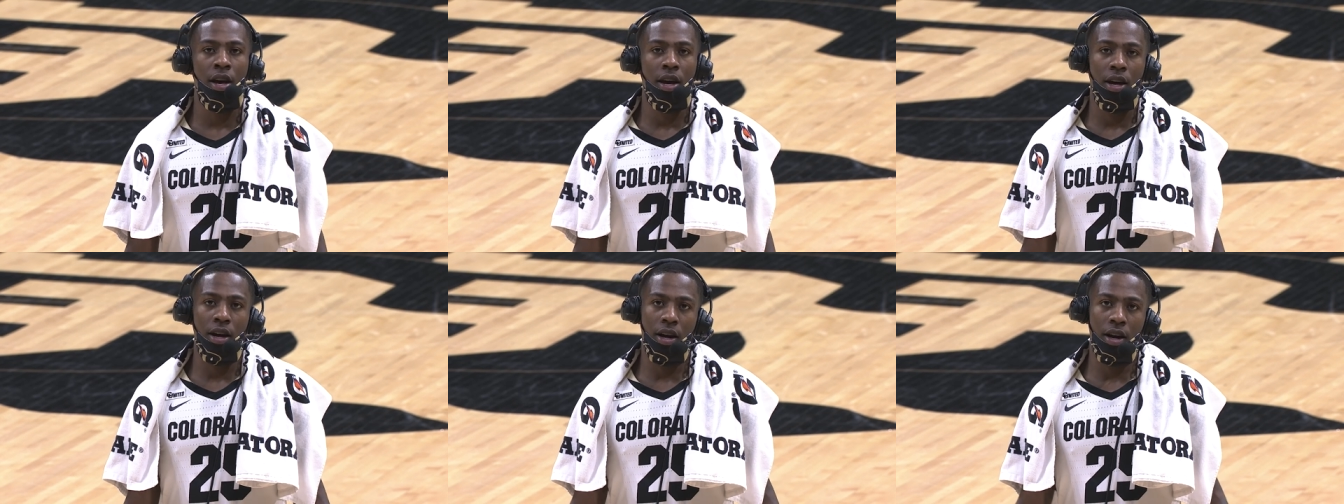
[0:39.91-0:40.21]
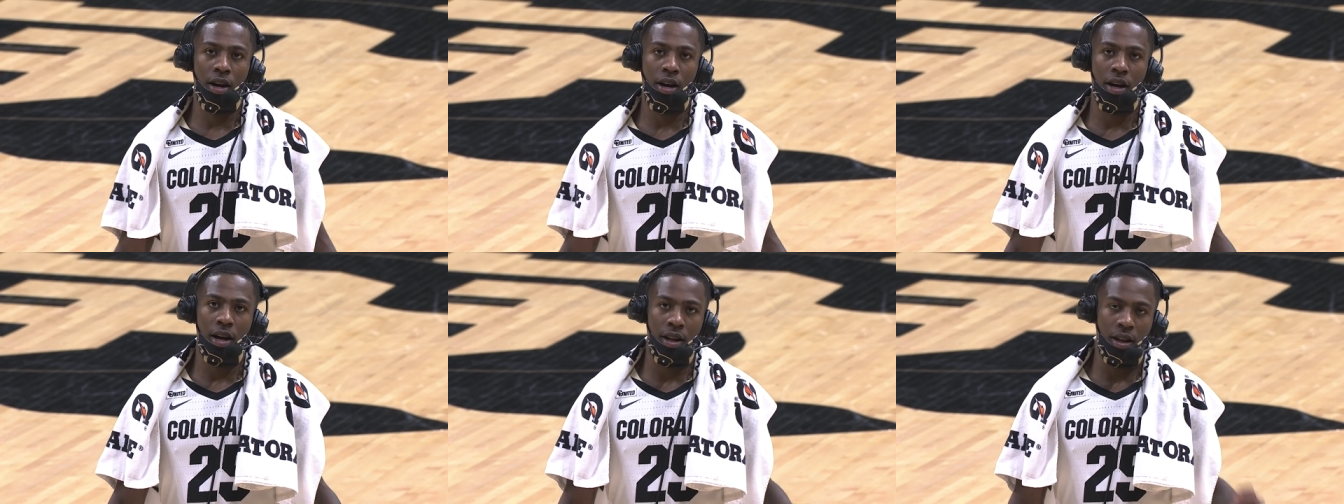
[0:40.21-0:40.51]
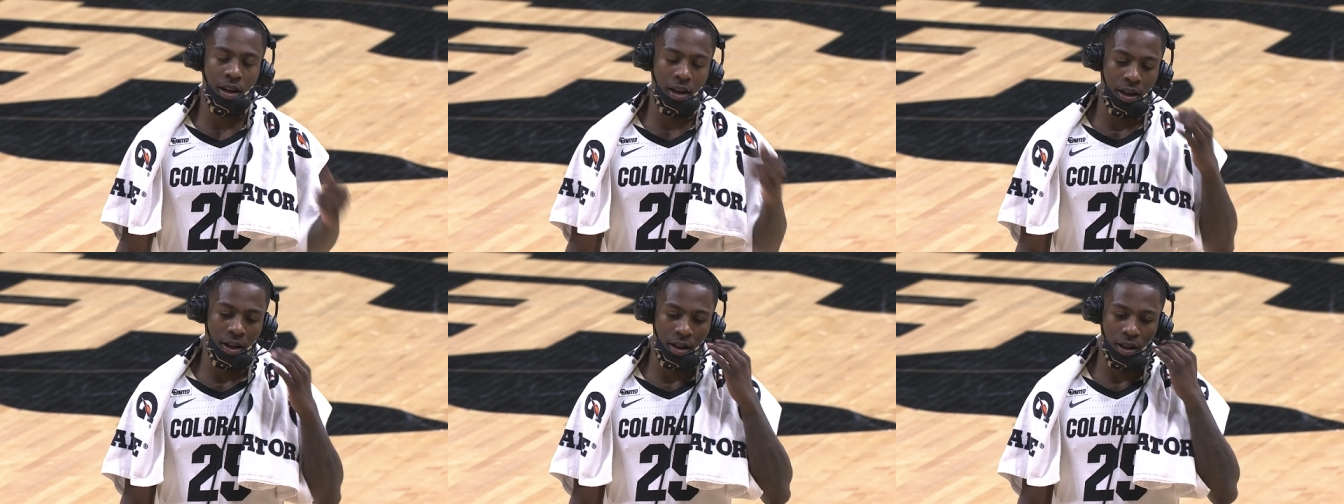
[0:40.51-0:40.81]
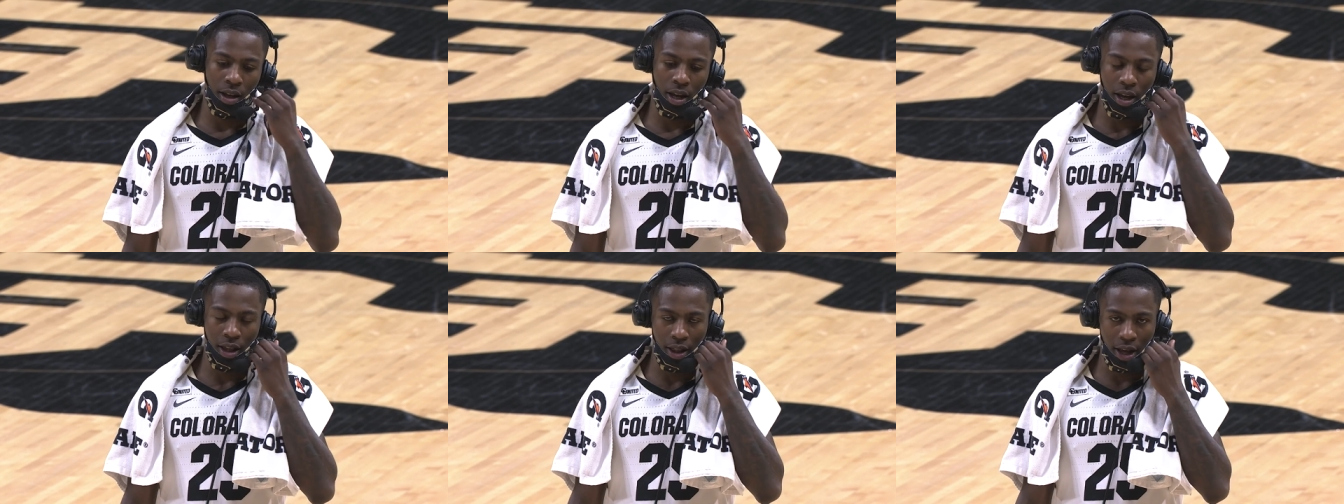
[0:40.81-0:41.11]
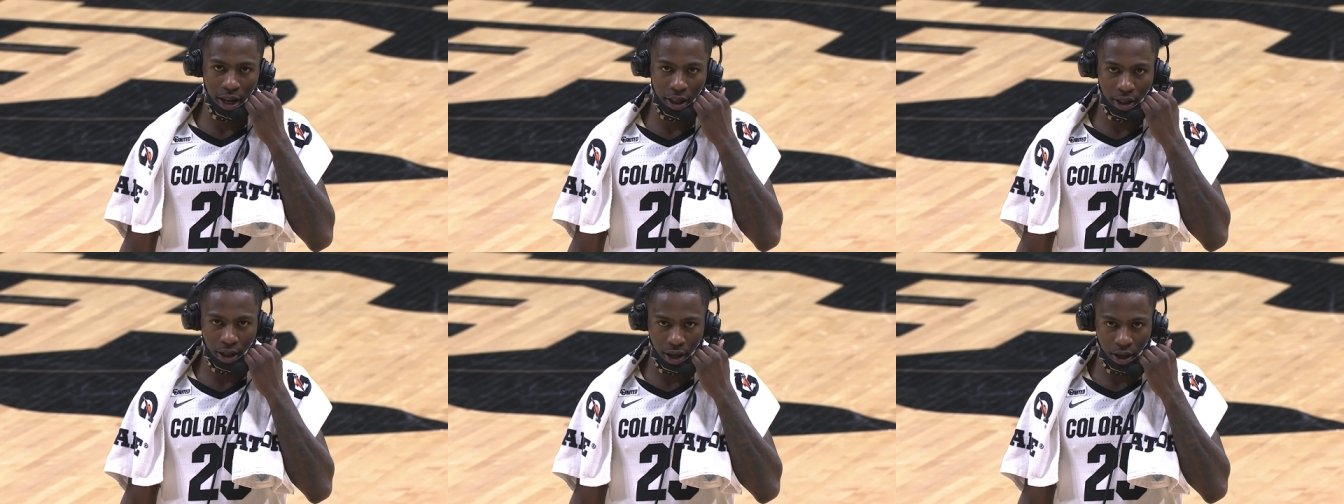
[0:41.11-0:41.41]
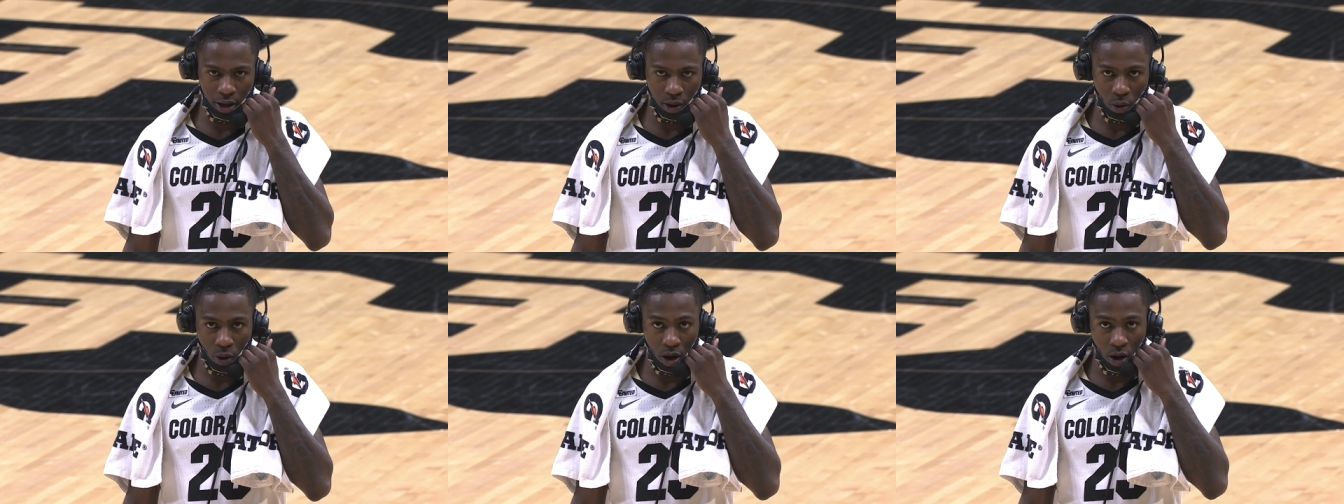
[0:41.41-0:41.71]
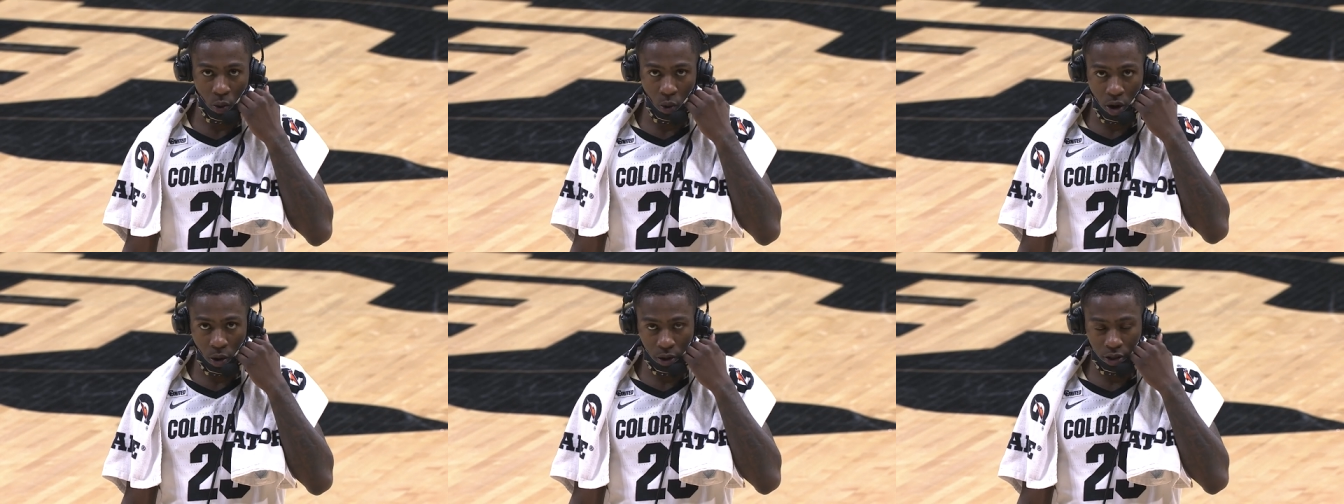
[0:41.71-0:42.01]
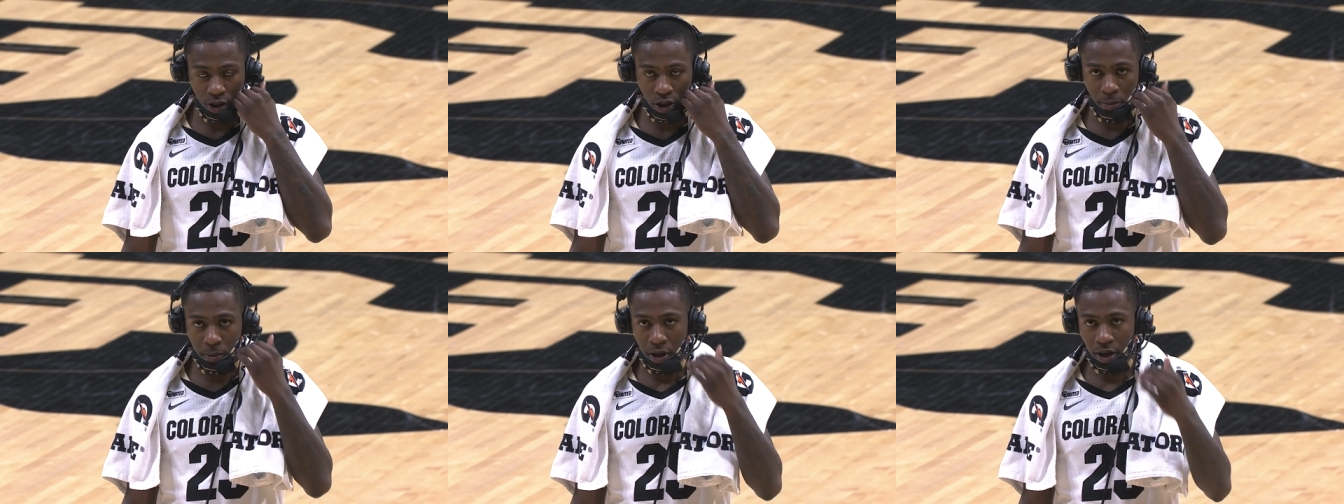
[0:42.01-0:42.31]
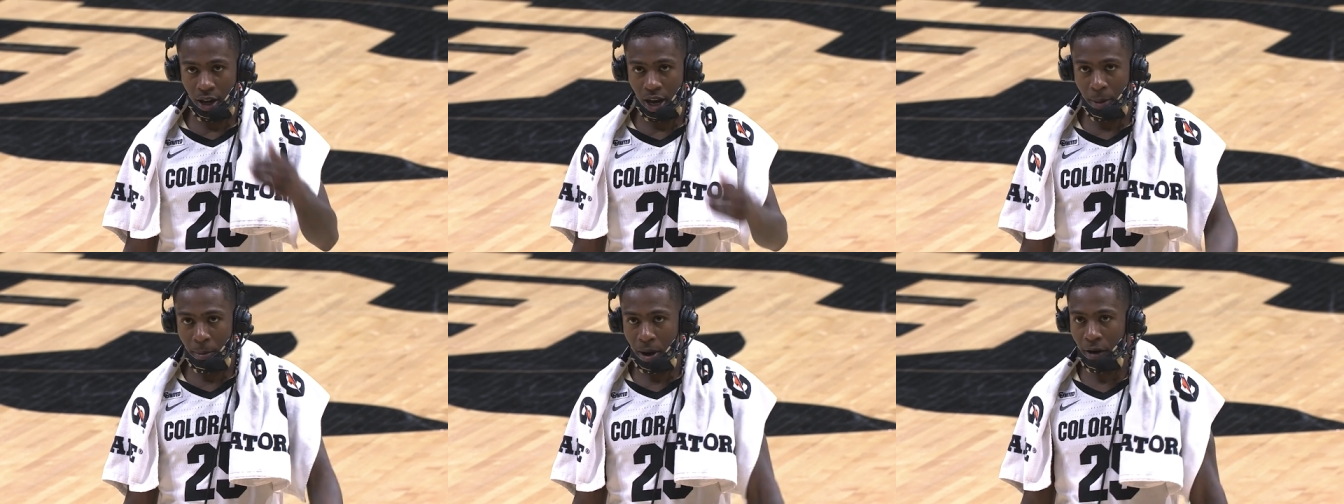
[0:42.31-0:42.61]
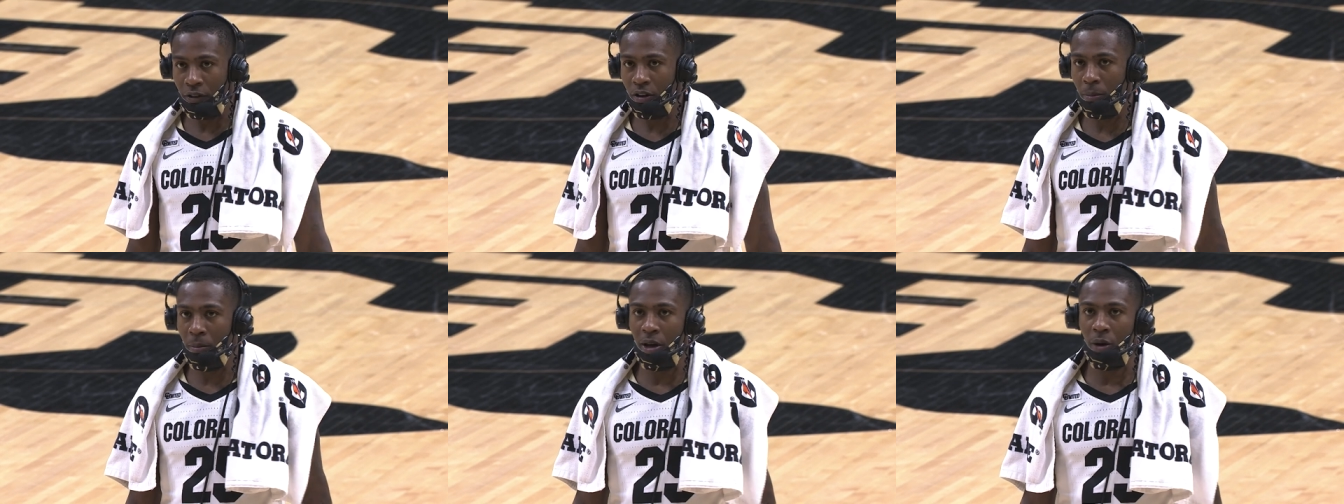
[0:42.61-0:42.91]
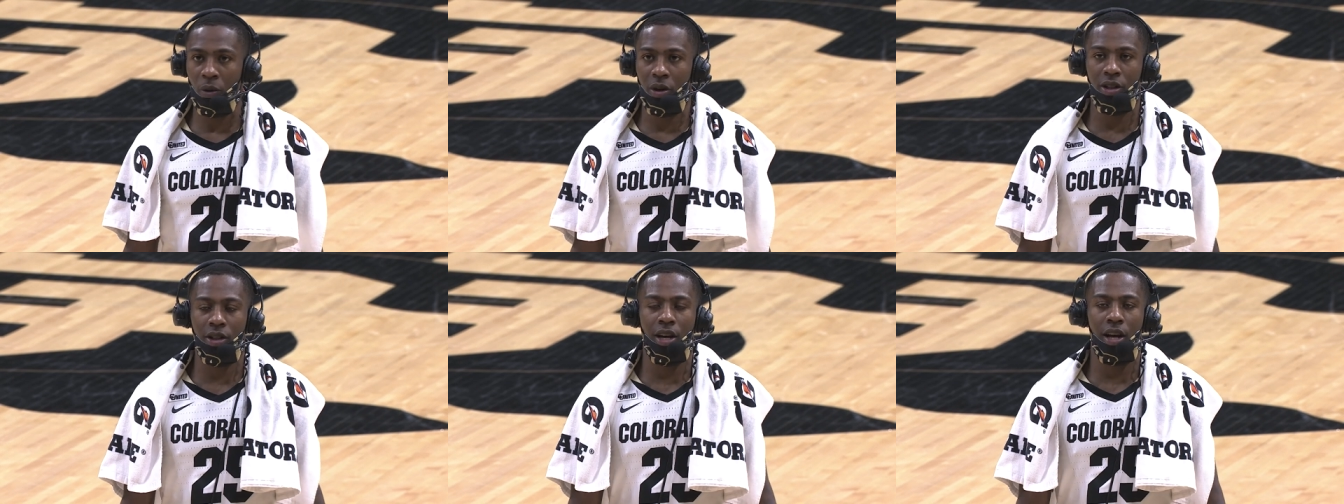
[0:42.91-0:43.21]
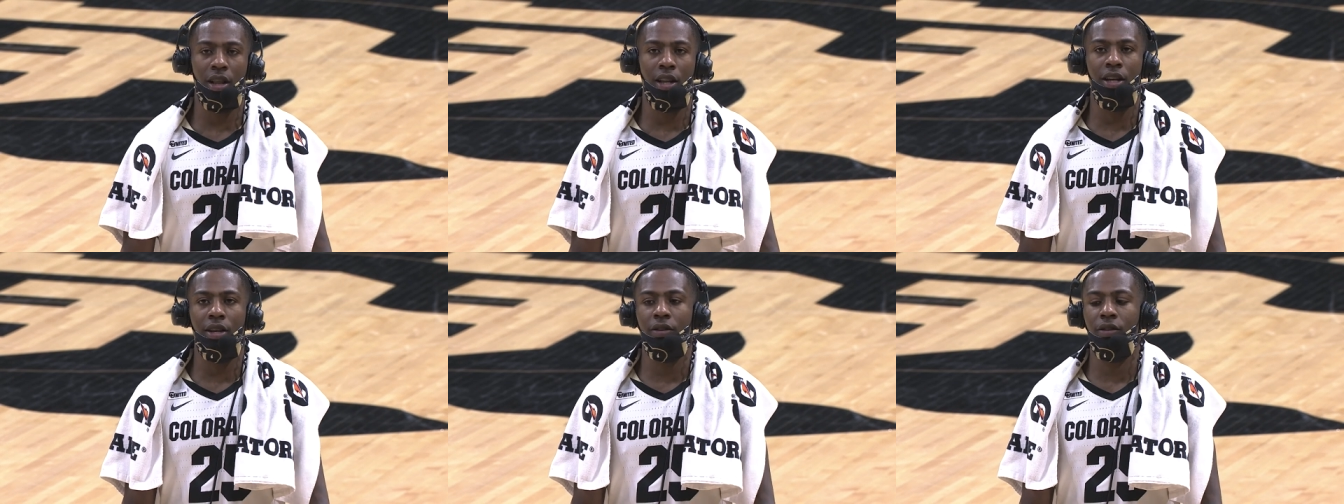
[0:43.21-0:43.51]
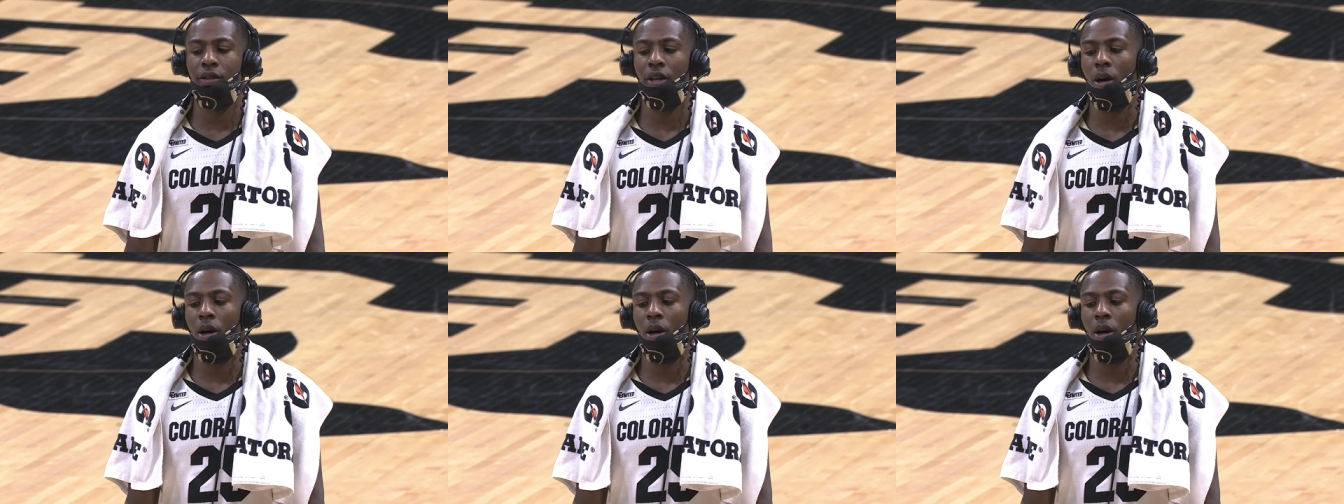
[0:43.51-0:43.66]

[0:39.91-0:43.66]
here, and then and that the award was going to be named after me once I leave.